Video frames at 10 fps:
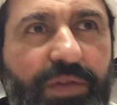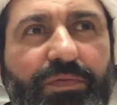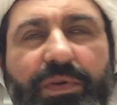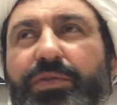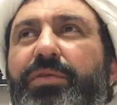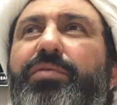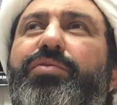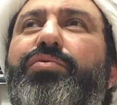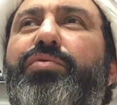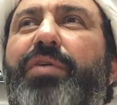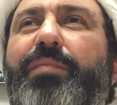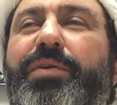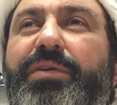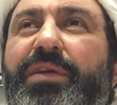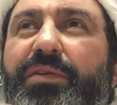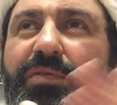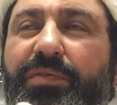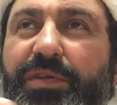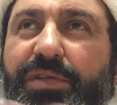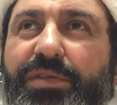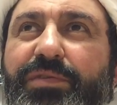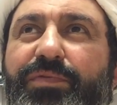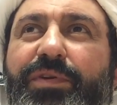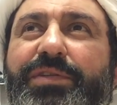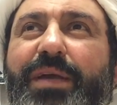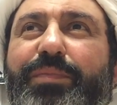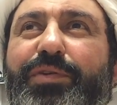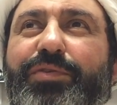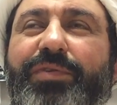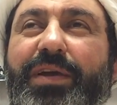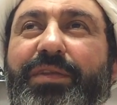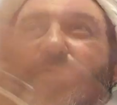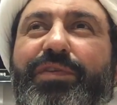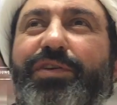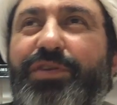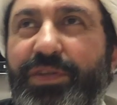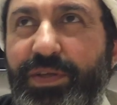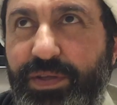I don't want, you know, you to come here and, you know, this is, for example, you're right and finish.